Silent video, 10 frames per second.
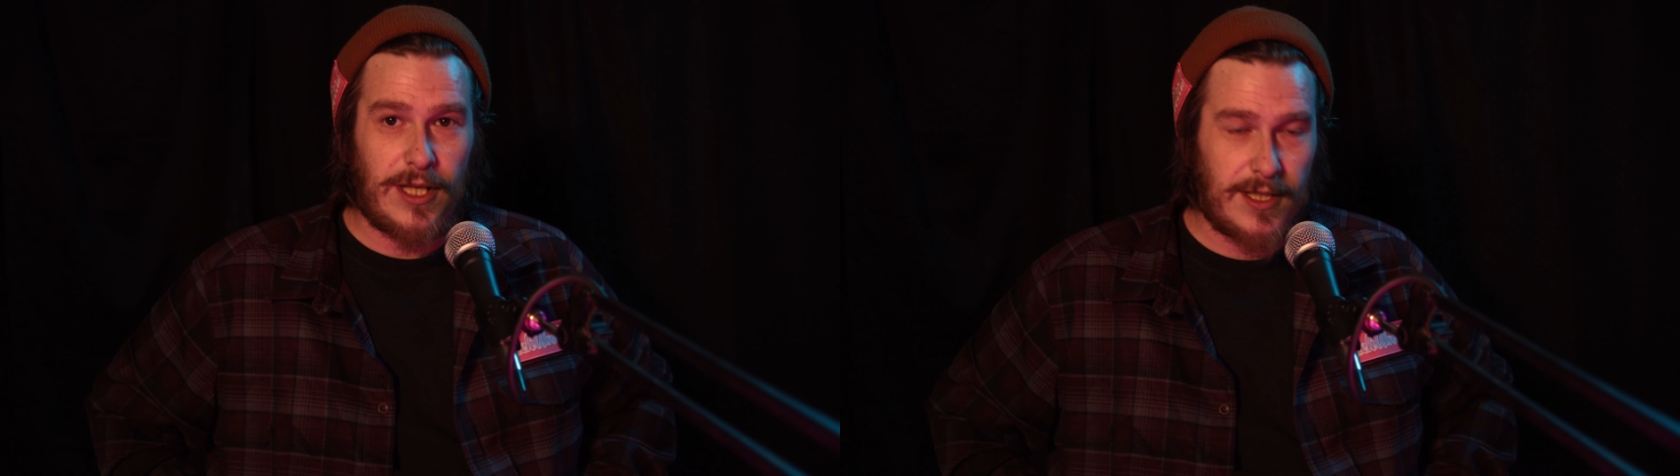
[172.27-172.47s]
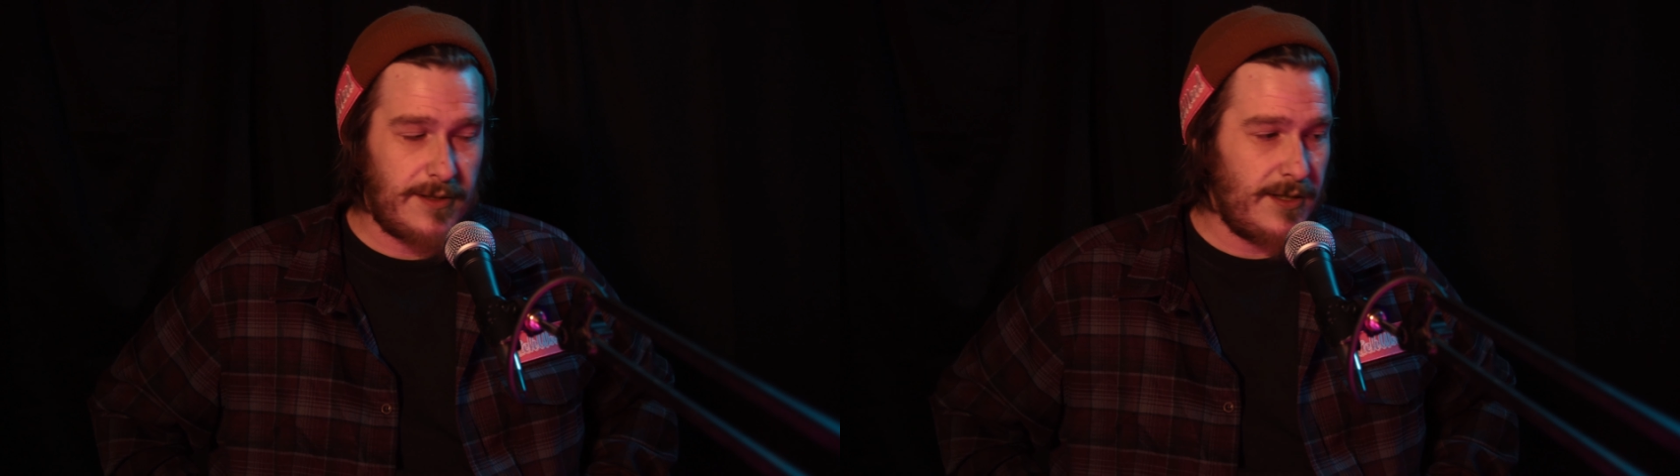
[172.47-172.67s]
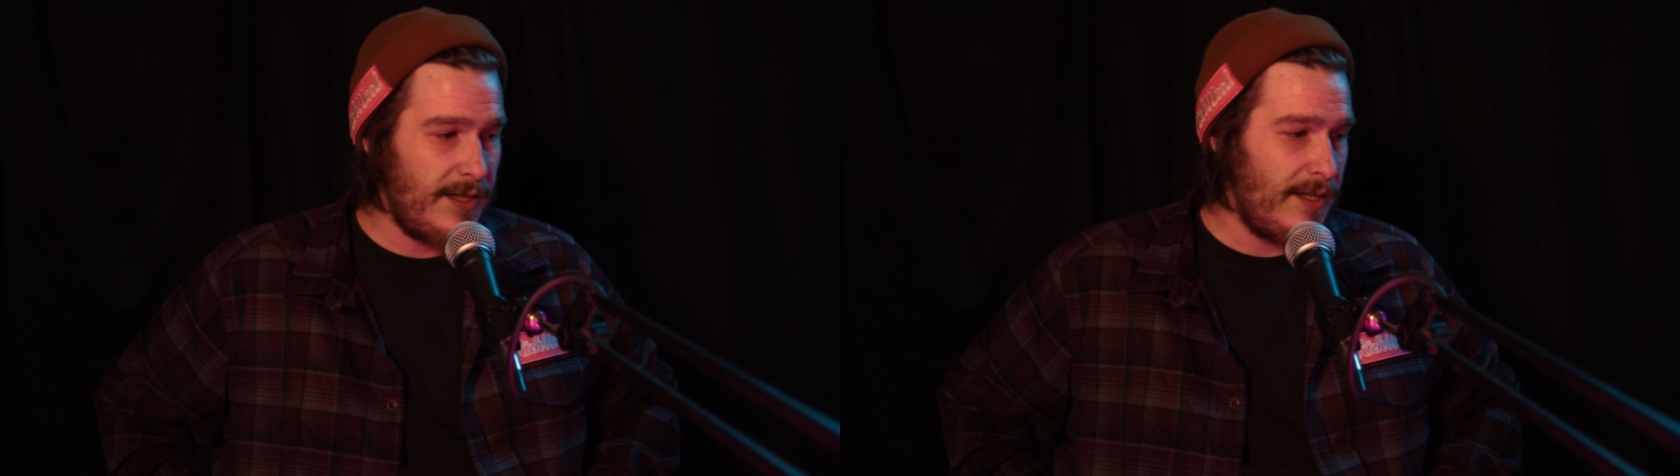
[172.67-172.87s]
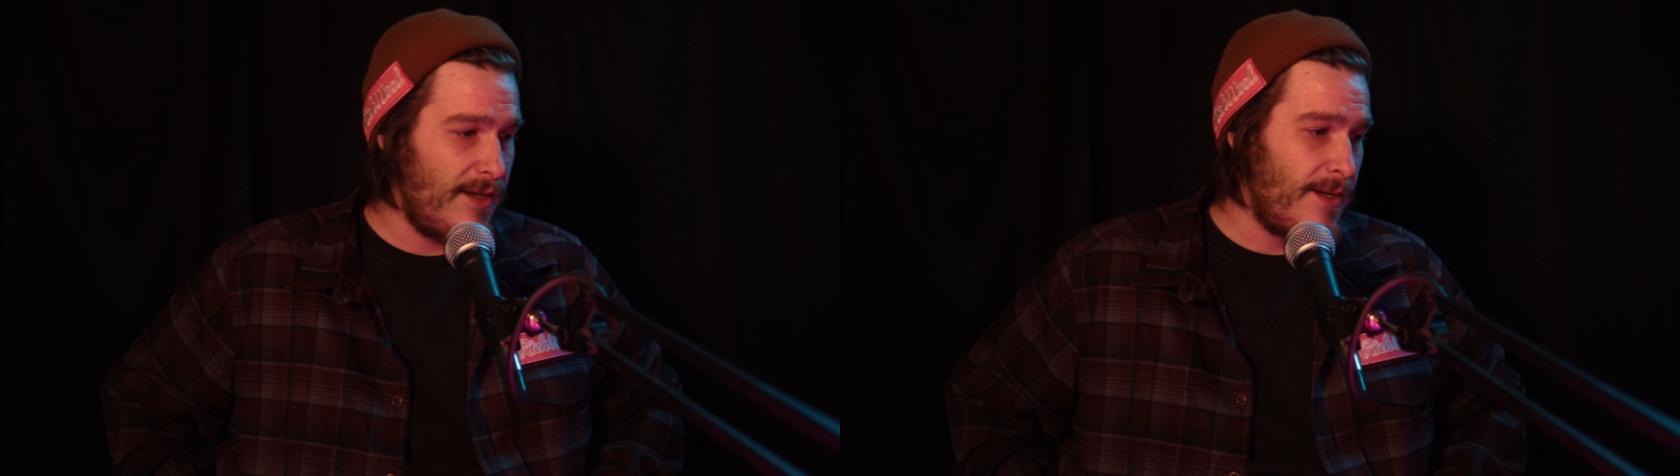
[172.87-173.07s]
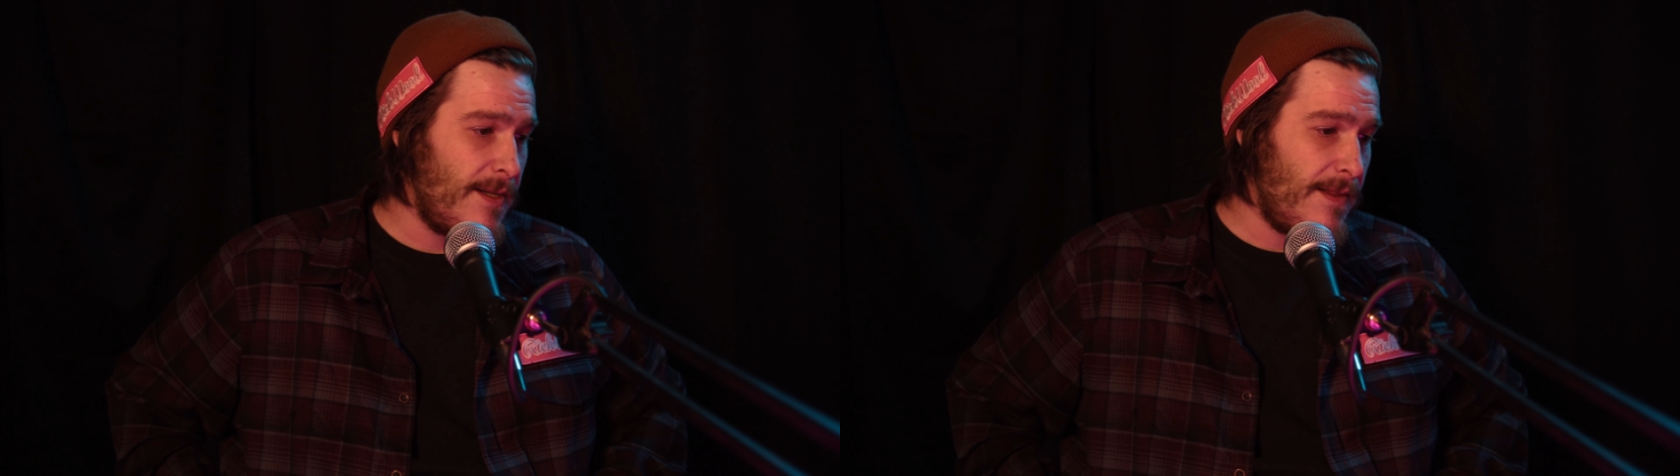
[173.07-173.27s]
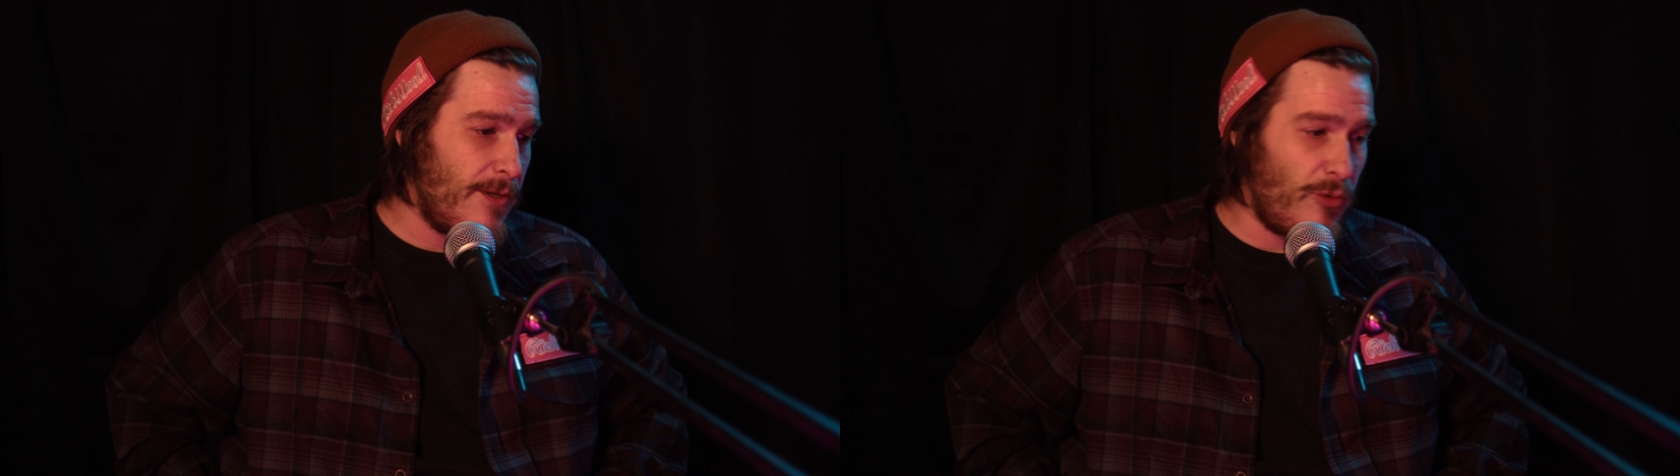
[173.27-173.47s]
it.